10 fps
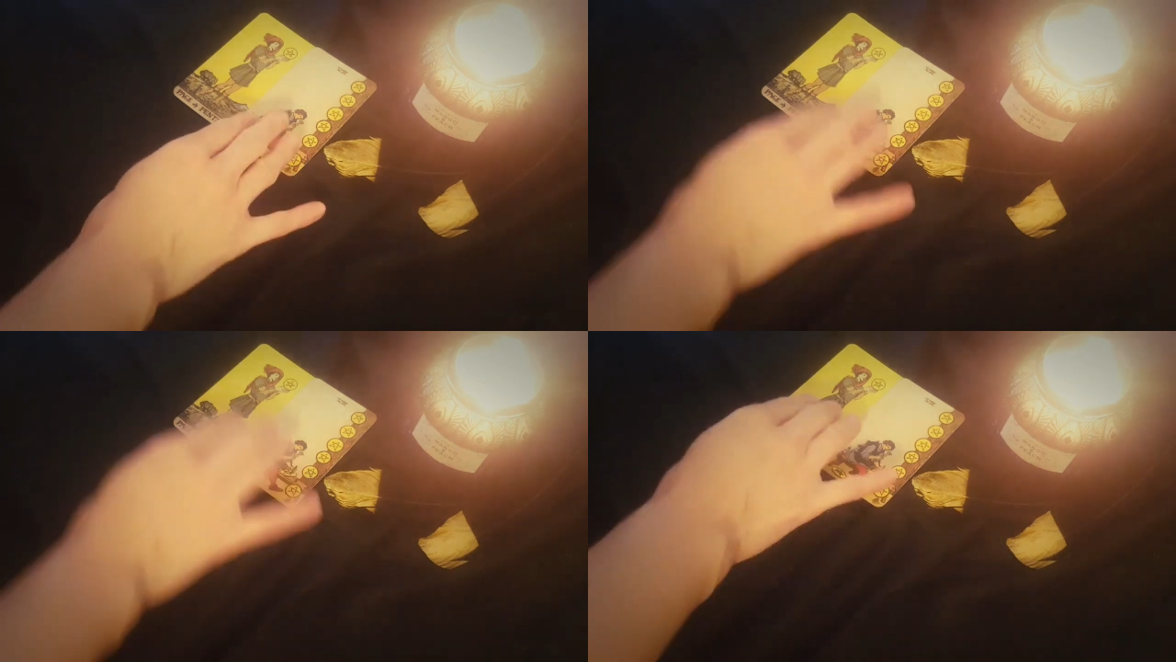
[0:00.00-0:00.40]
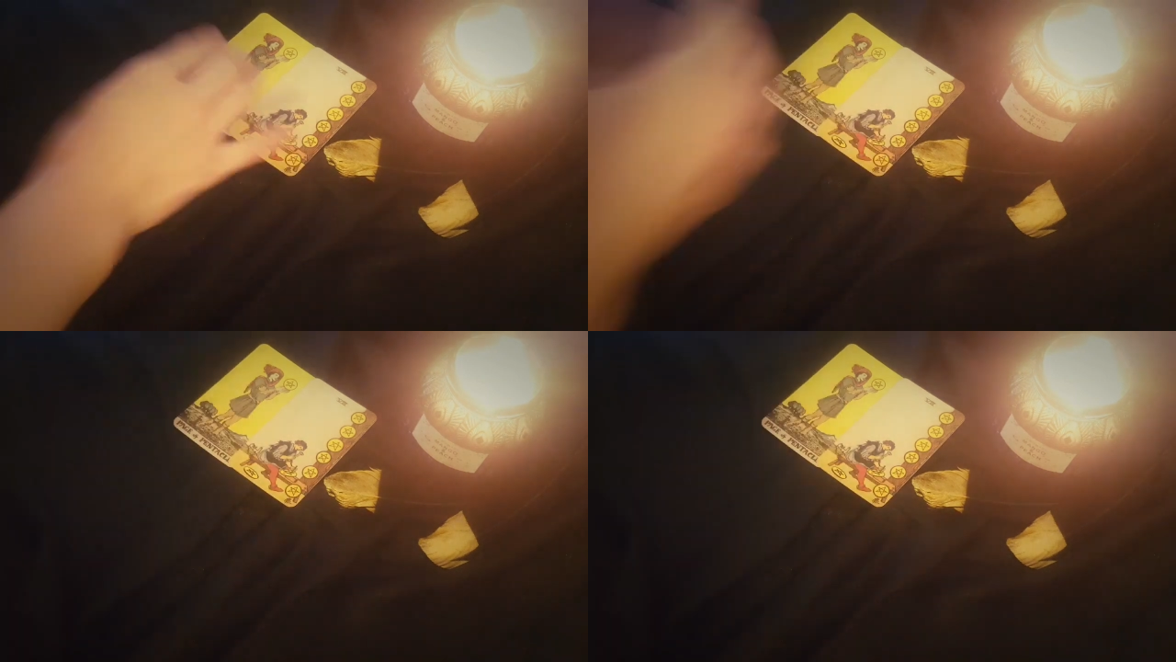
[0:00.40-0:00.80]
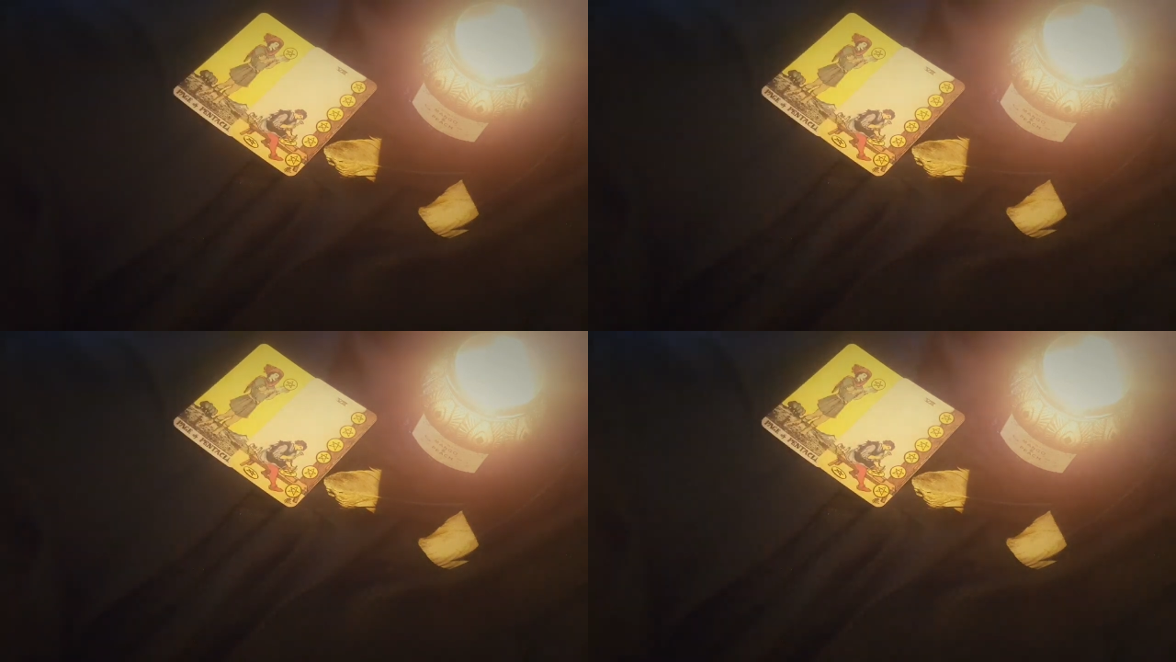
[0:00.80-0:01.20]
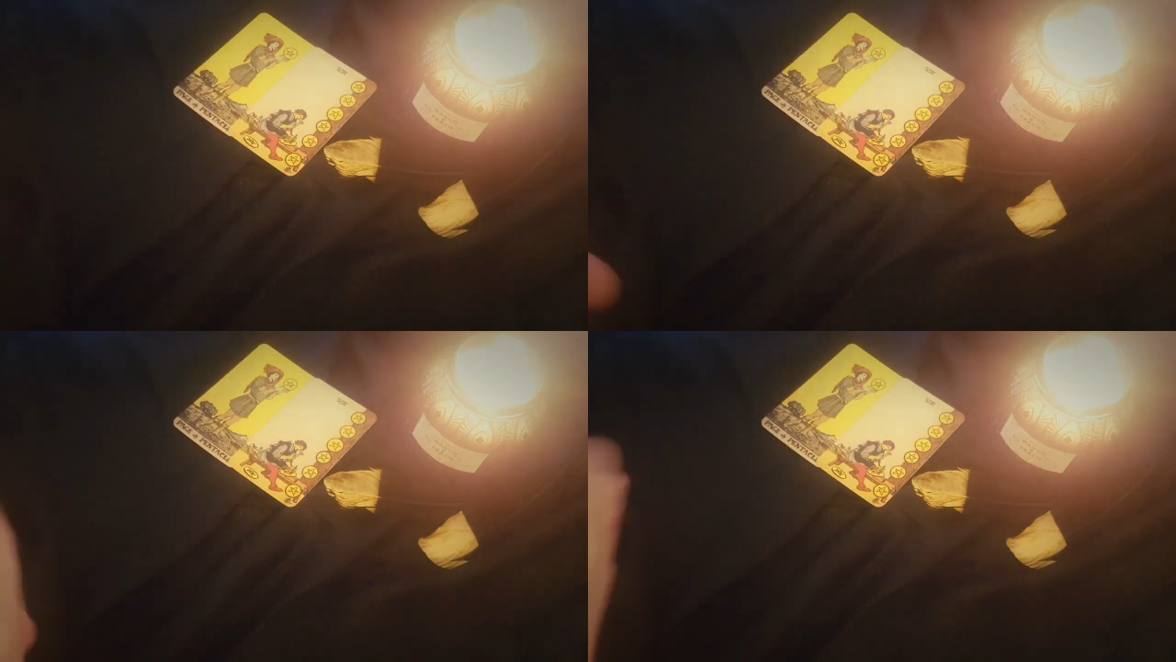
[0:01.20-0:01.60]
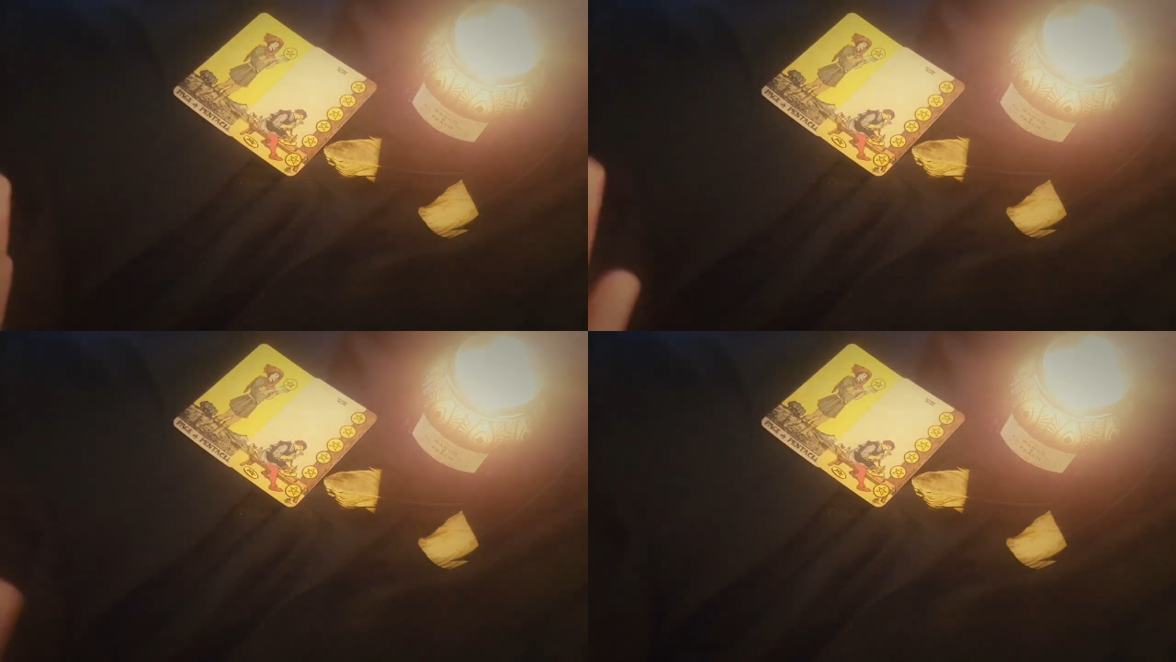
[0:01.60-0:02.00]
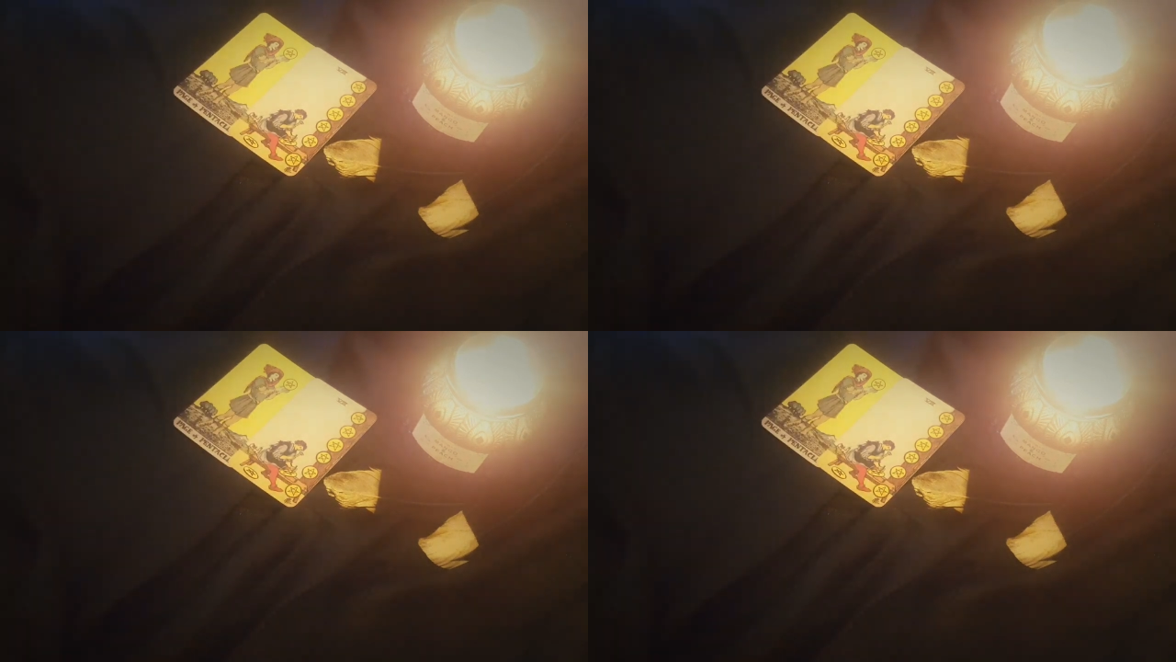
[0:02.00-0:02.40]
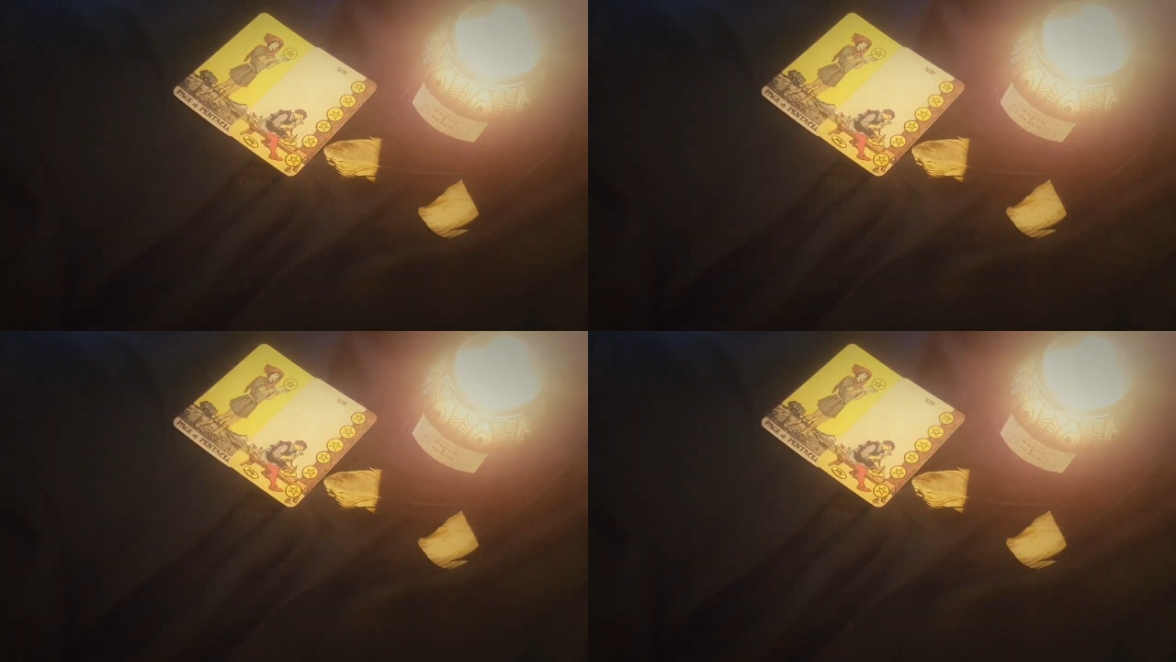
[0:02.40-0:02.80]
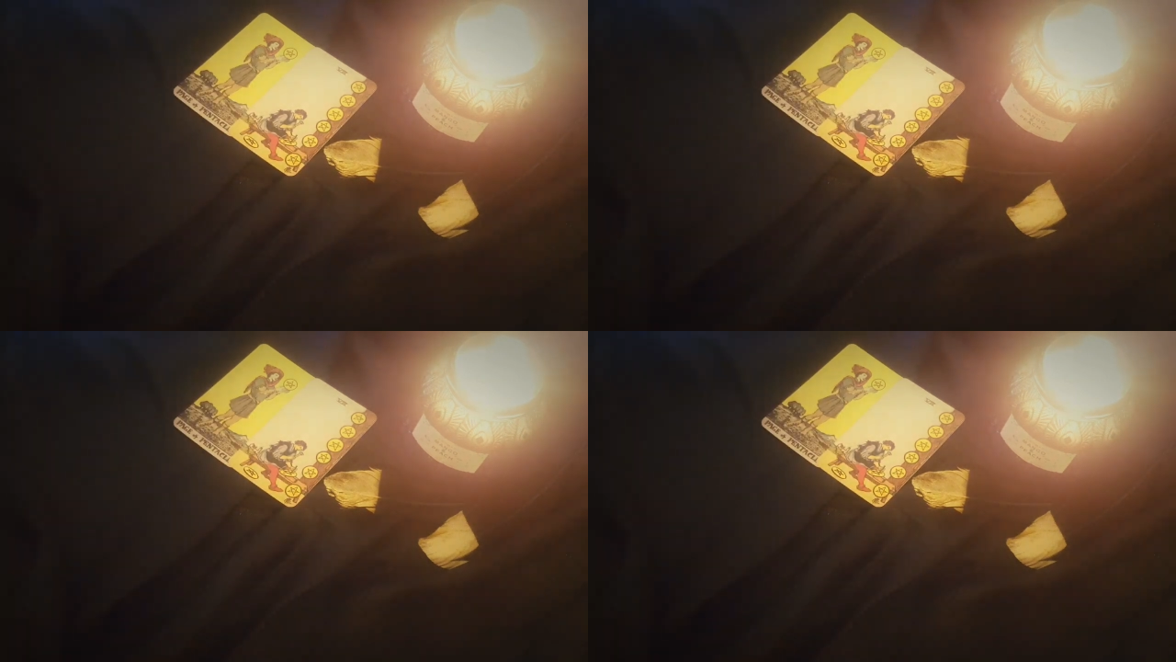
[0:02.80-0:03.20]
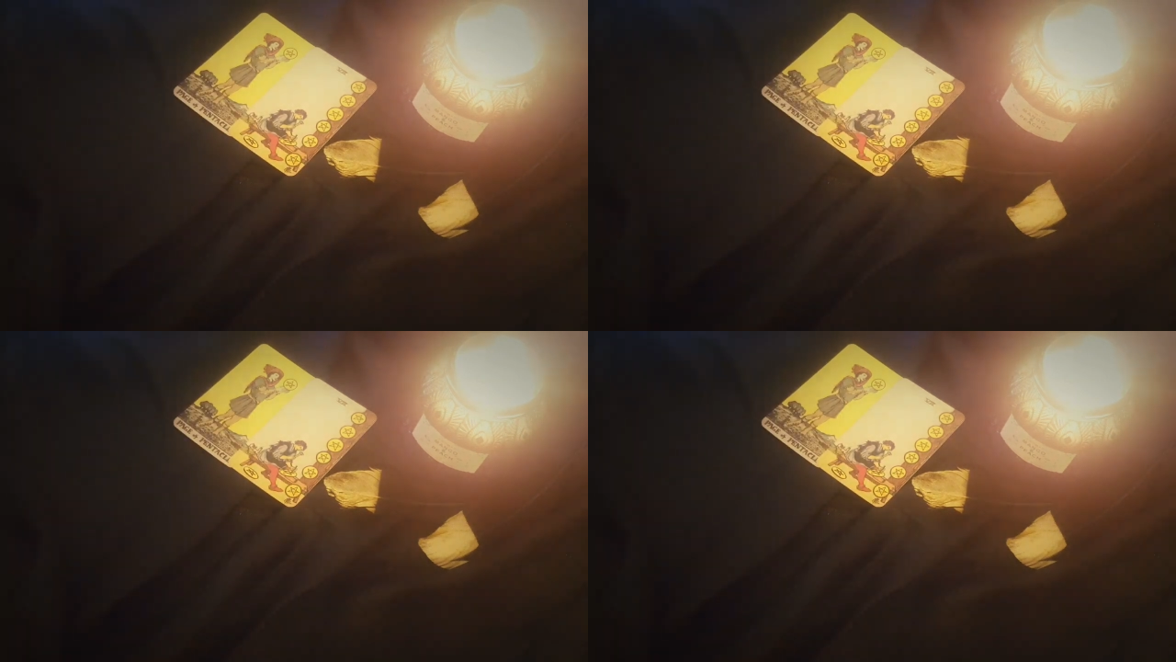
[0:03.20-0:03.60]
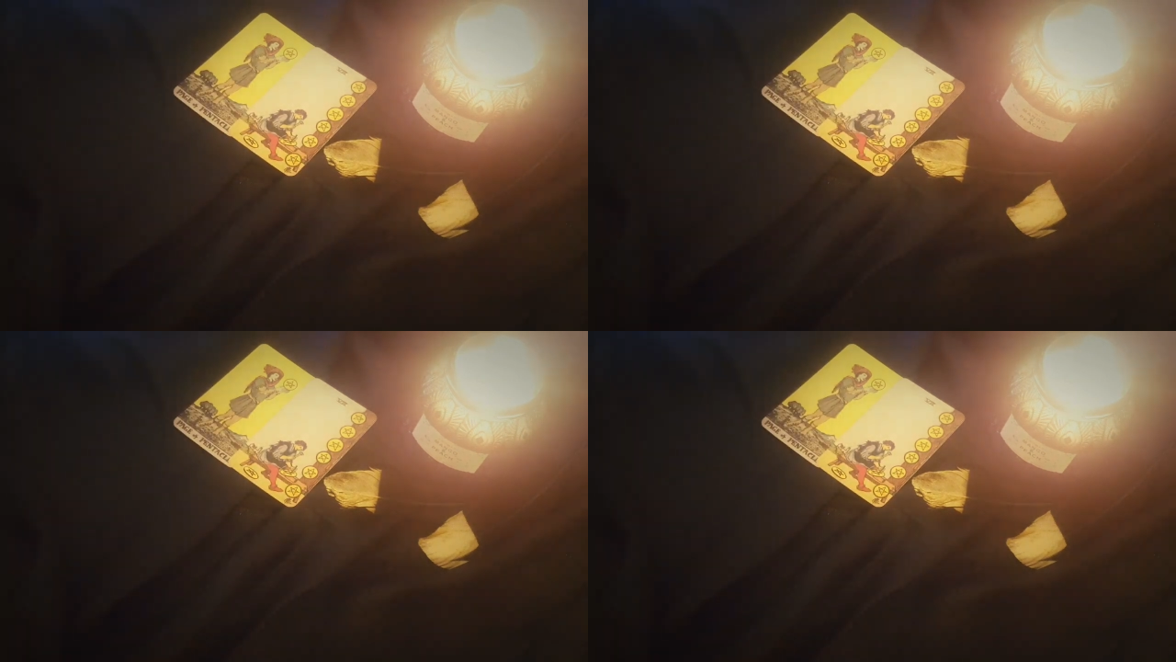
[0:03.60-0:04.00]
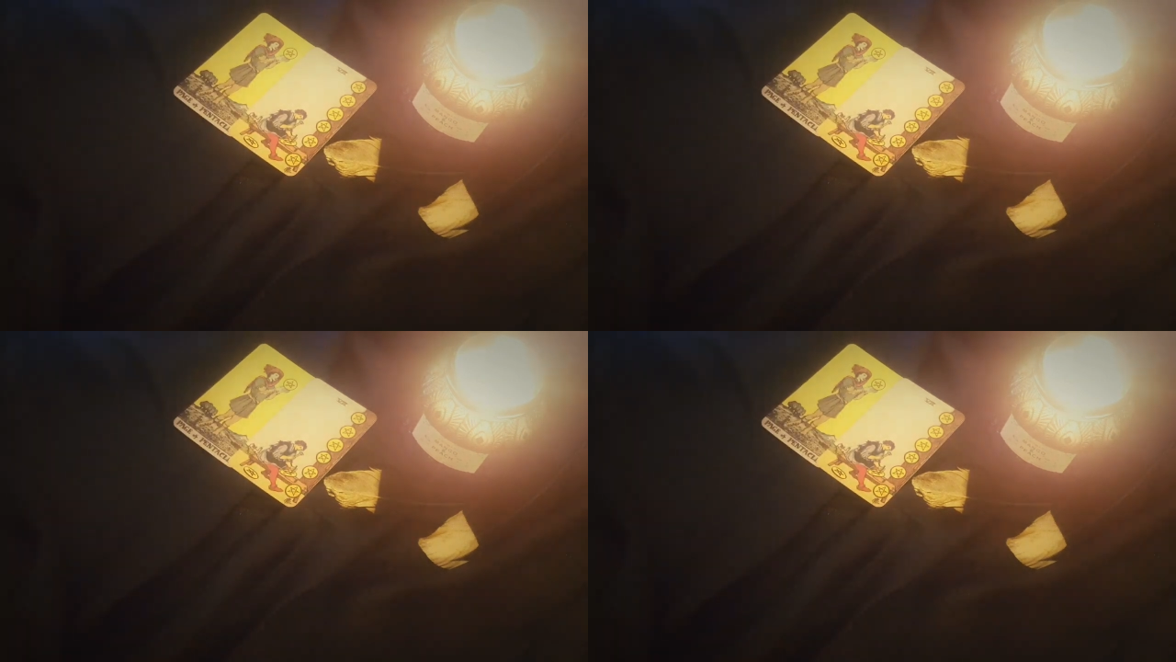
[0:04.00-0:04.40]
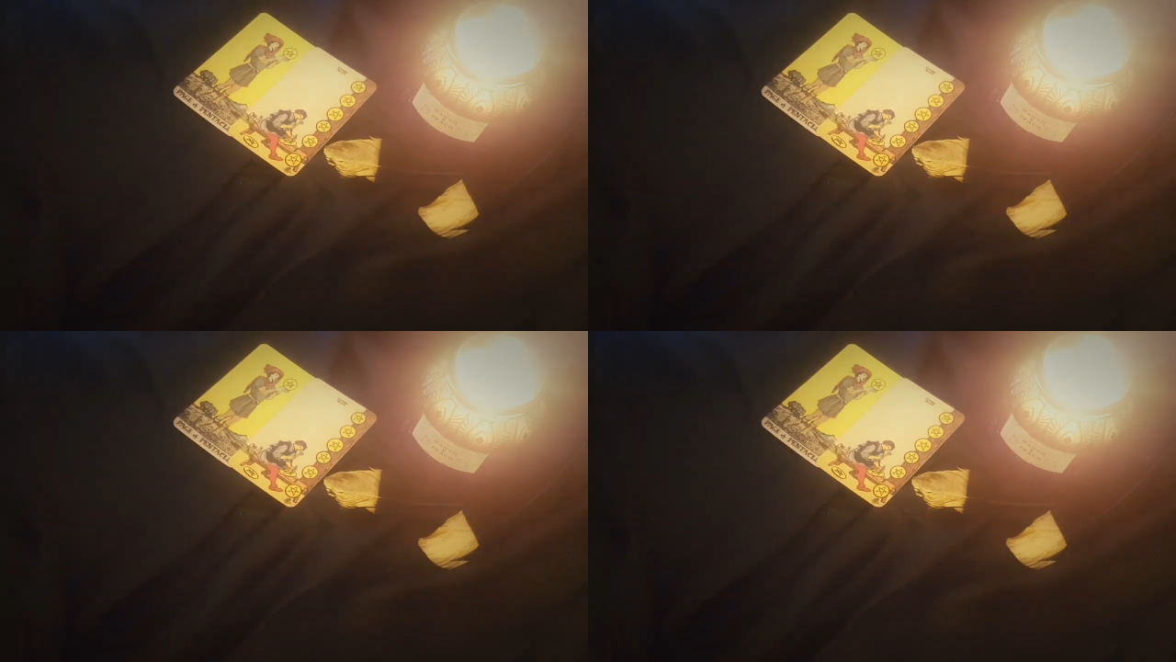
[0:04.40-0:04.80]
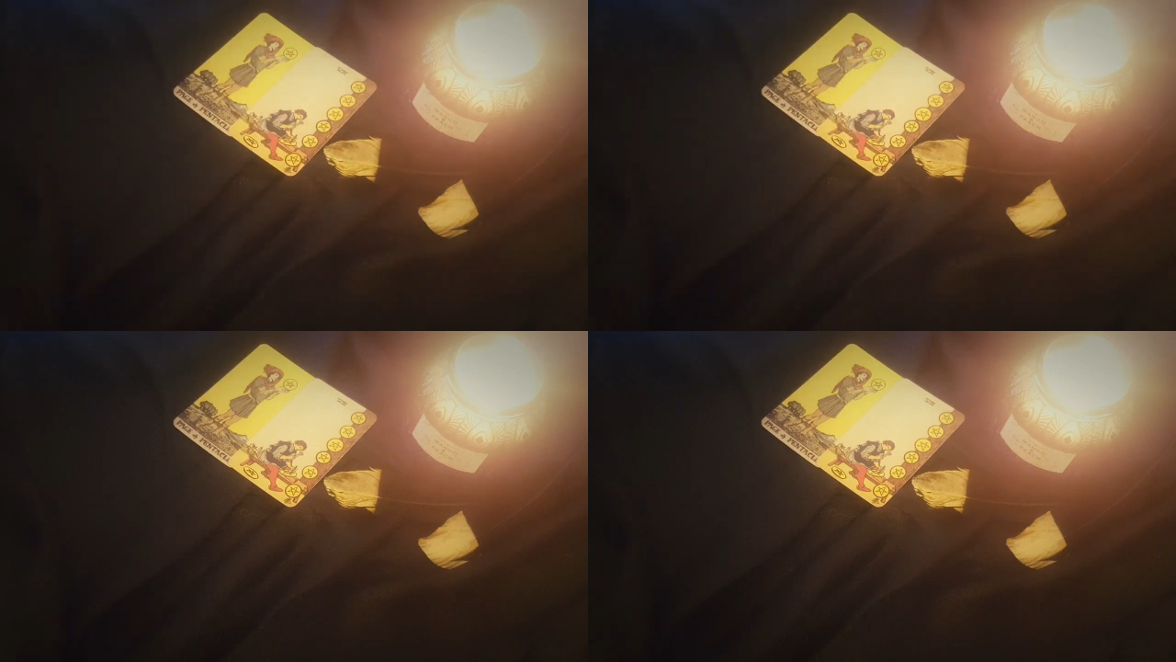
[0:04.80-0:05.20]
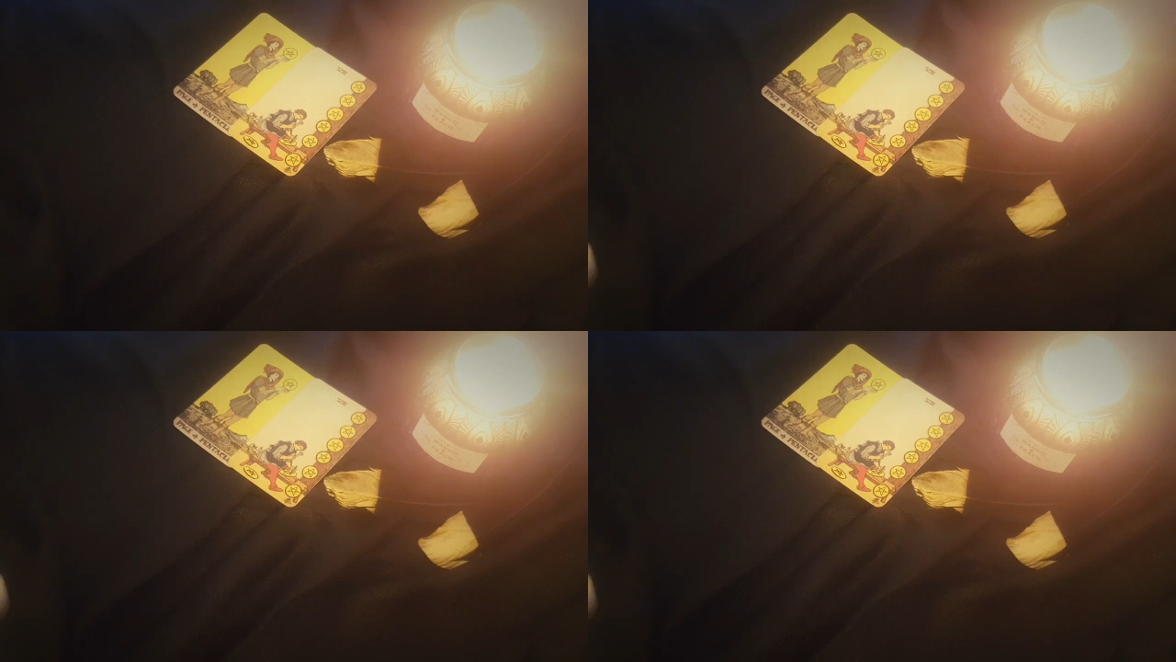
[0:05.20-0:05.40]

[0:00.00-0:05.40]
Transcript: Nobody's mouth can be seen.